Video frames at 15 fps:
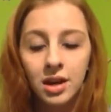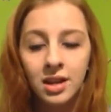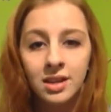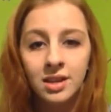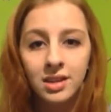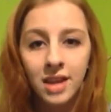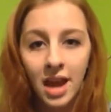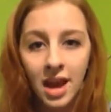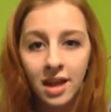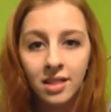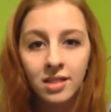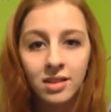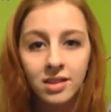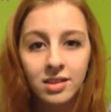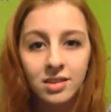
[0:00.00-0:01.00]
a
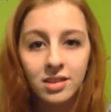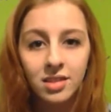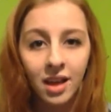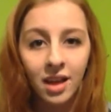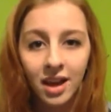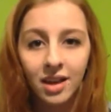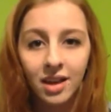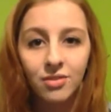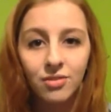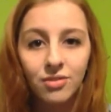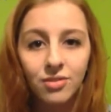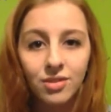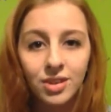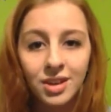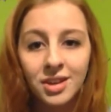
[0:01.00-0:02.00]
dadless life,
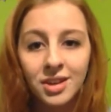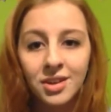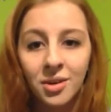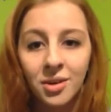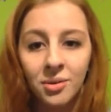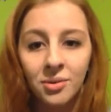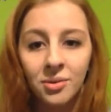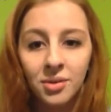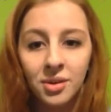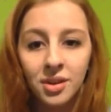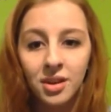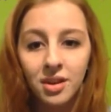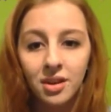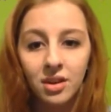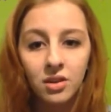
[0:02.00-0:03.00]
you know,
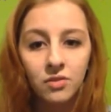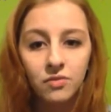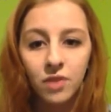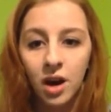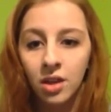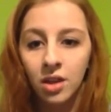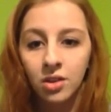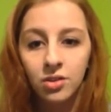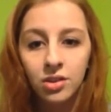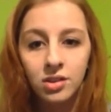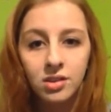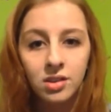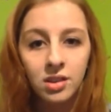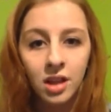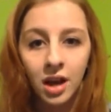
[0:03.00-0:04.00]
a
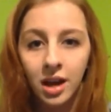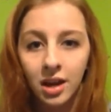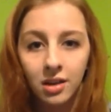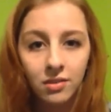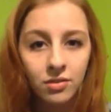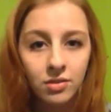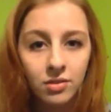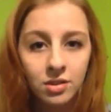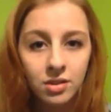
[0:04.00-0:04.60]
fatherless life.